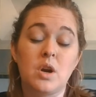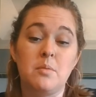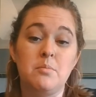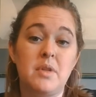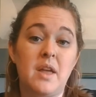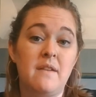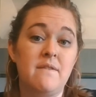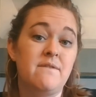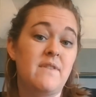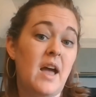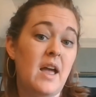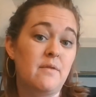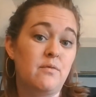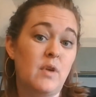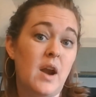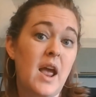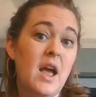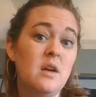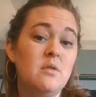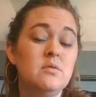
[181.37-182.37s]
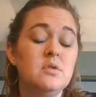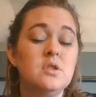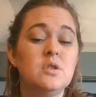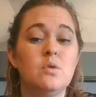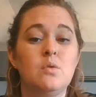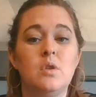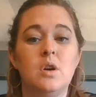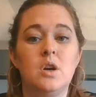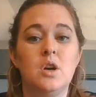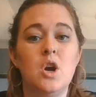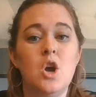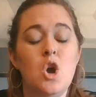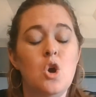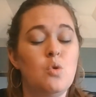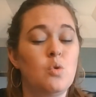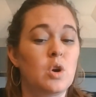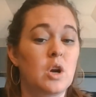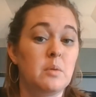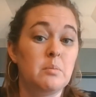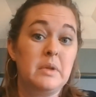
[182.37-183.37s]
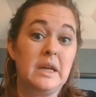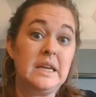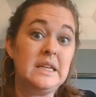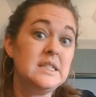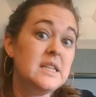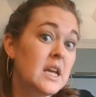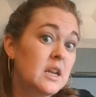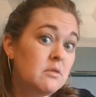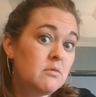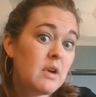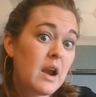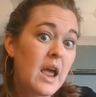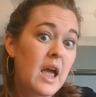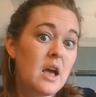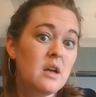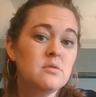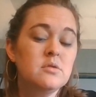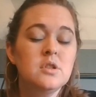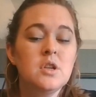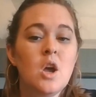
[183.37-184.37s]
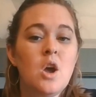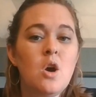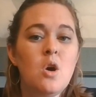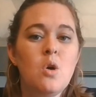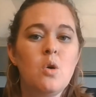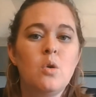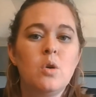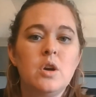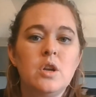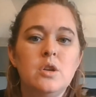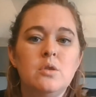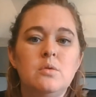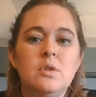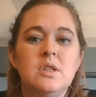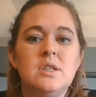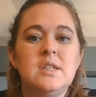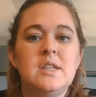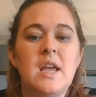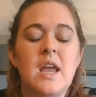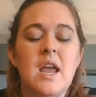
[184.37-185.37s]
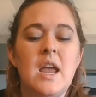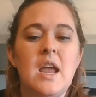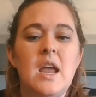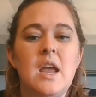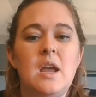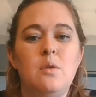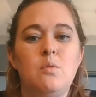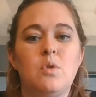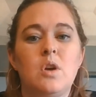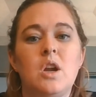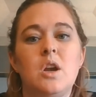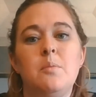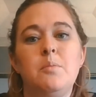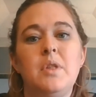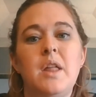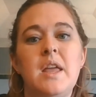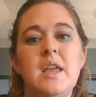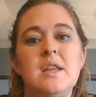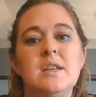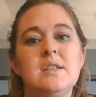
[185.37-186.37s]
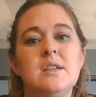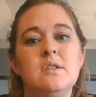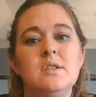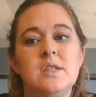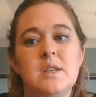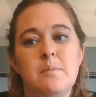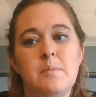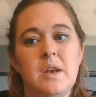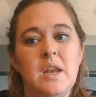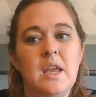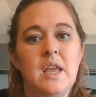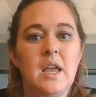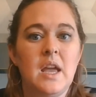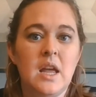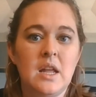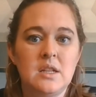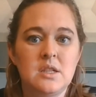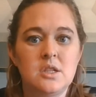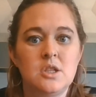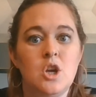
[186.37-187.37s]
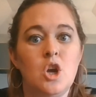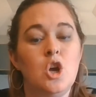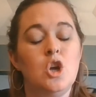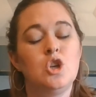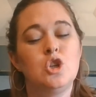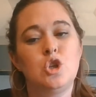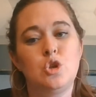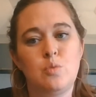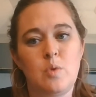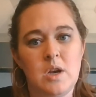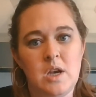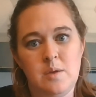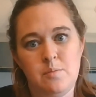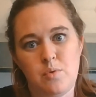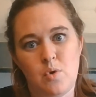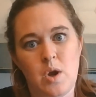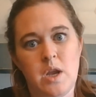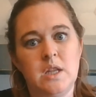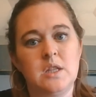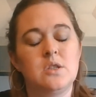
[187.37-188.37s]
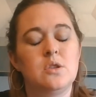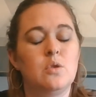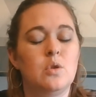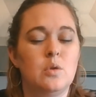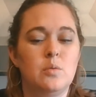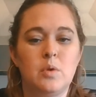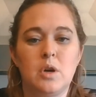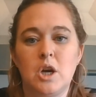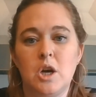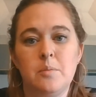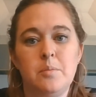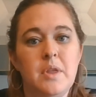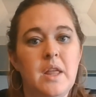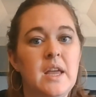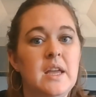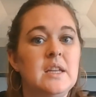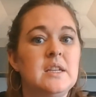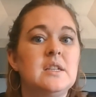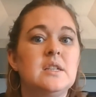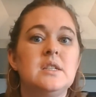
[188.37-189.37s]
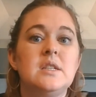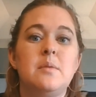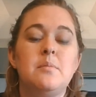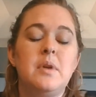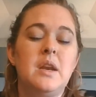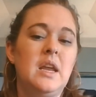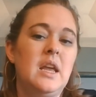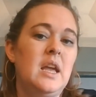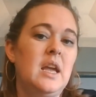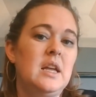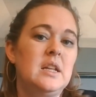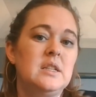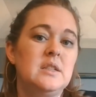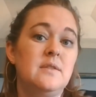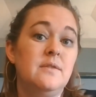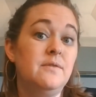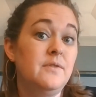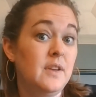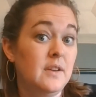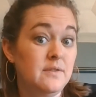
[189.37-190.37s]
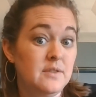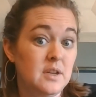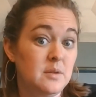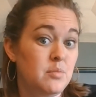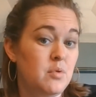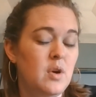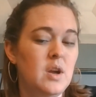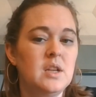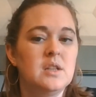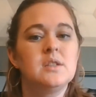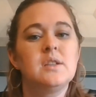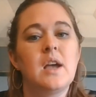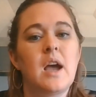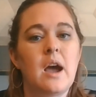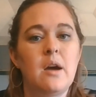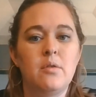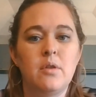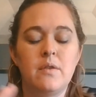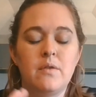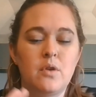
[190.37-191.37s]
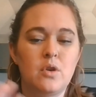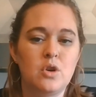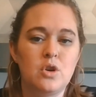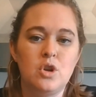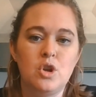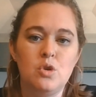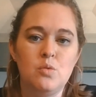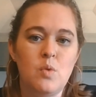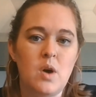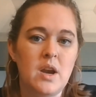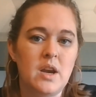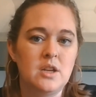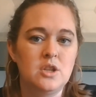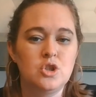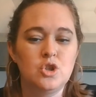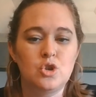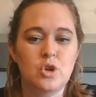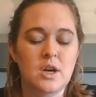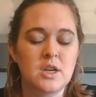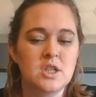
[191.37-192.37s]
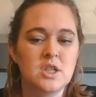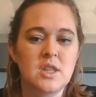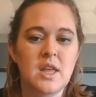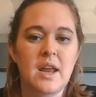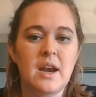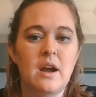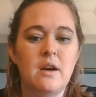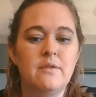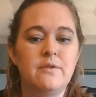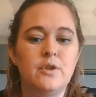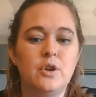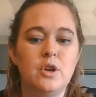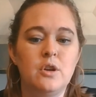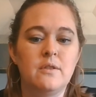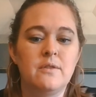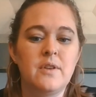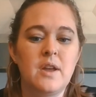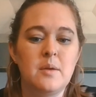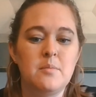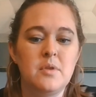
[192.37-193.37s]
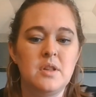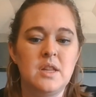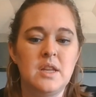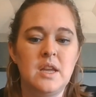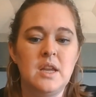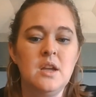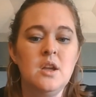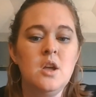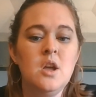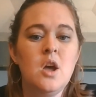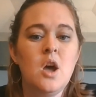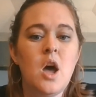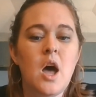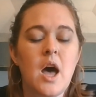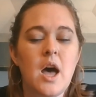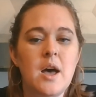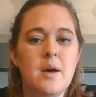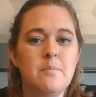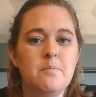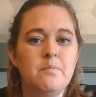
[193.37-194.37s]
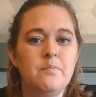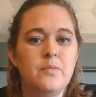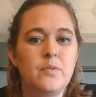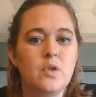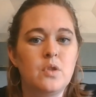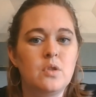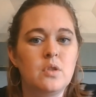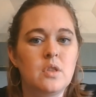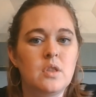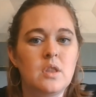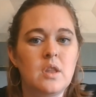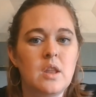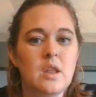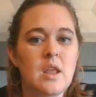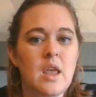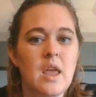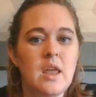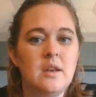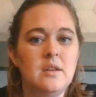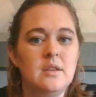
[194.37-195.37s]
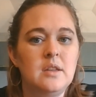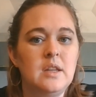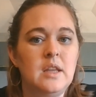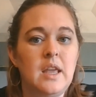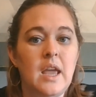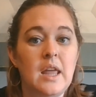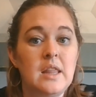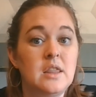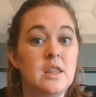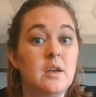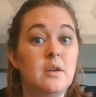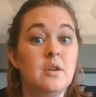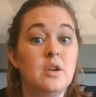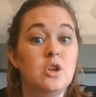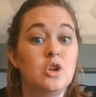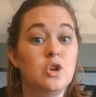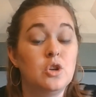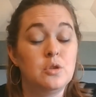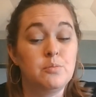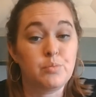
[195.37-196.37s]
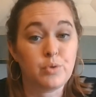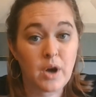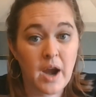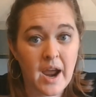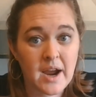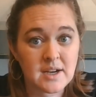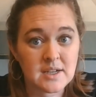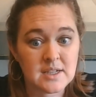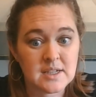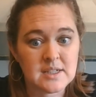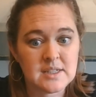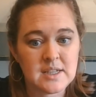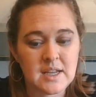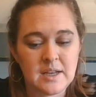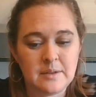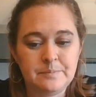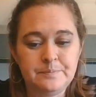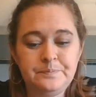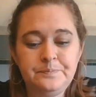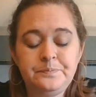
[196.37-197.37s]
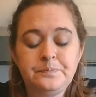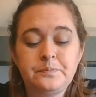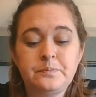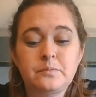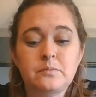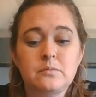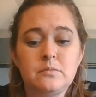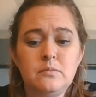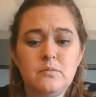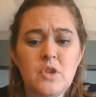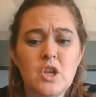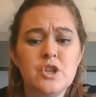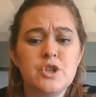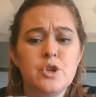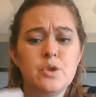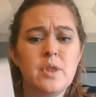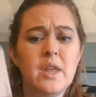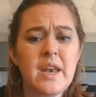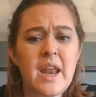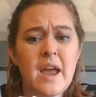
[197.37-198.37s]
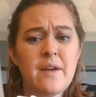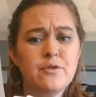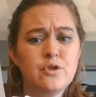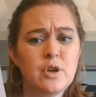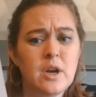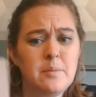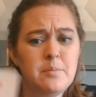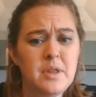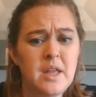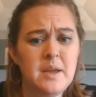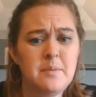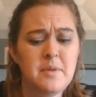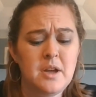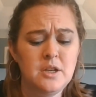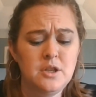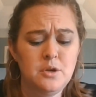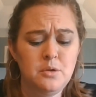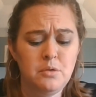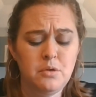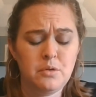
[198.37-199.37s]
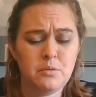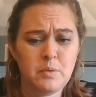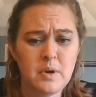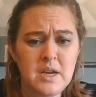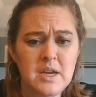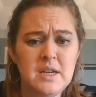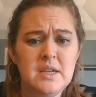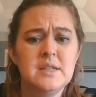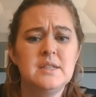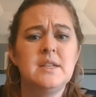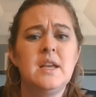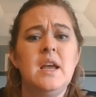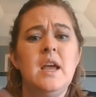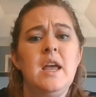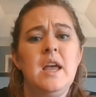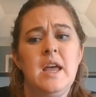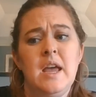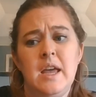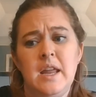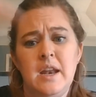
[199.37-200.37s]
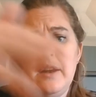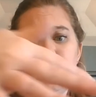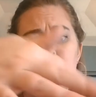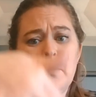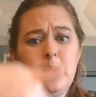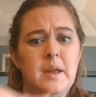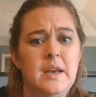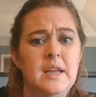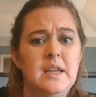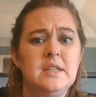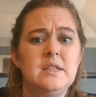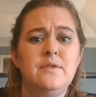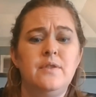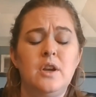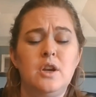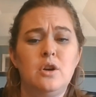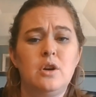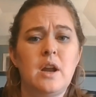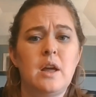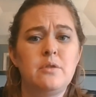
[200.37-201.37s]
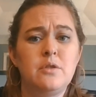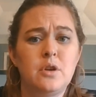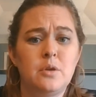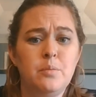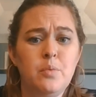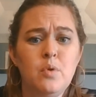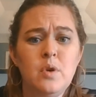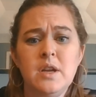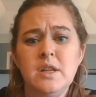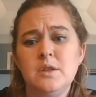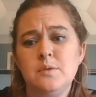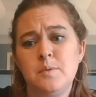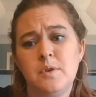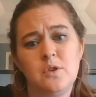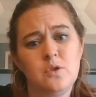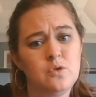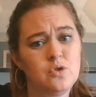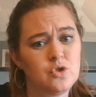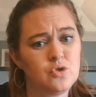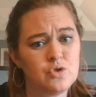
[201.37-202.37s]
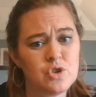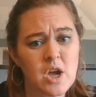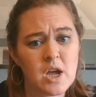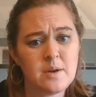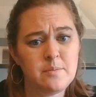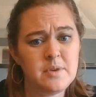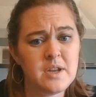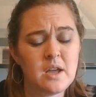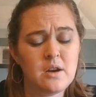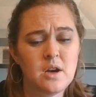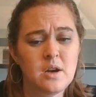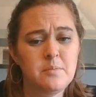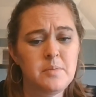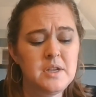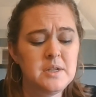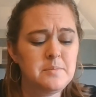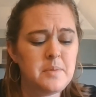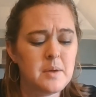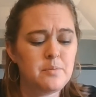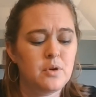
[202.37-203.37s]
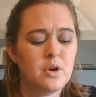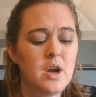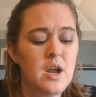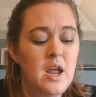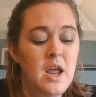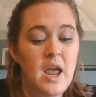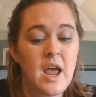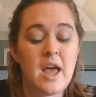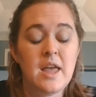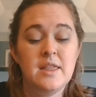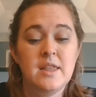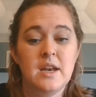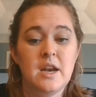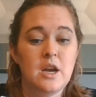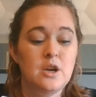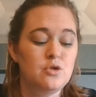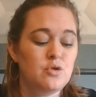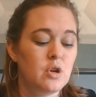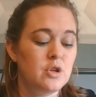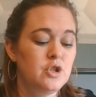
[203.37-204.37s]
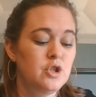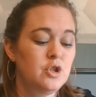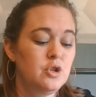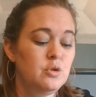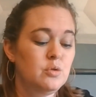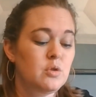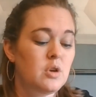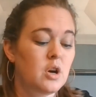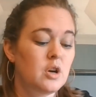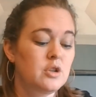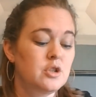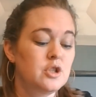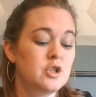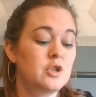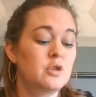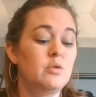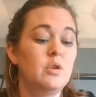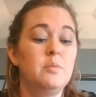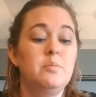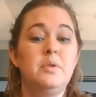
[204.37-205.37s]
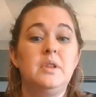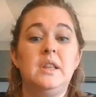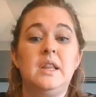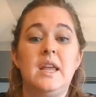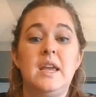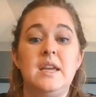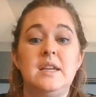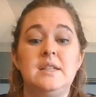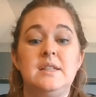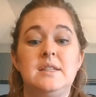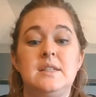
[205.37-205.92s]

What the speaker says: to play 5 rounds, or we're going to play 10 rounds, or you could say we're going to play until somebody gets 20 points, or we're going to play until somebody gets 50 points. However you want to stretch that out for your family and get good practice in. So then after I play my 2 threes and everybody's figured out their points, we jot them down on a piece of paper, and then I draw 2 cards to replace